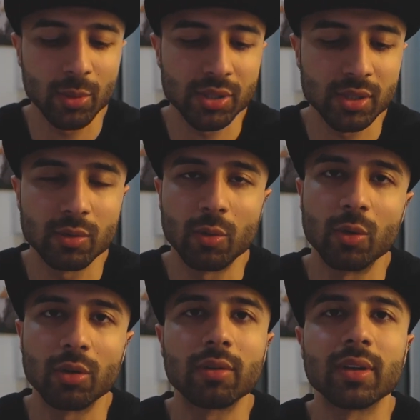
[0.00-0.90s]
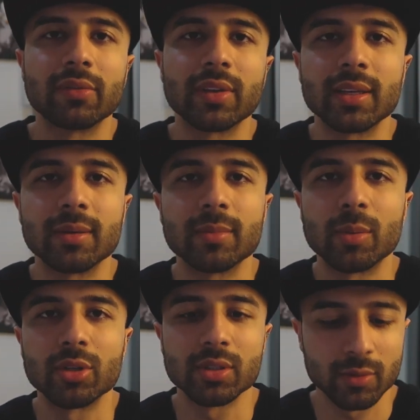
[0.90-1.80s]
button or if the
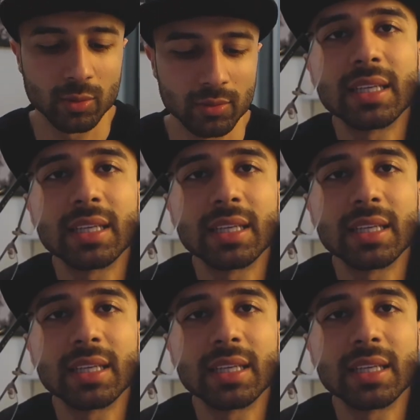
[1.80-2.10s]
memory is full.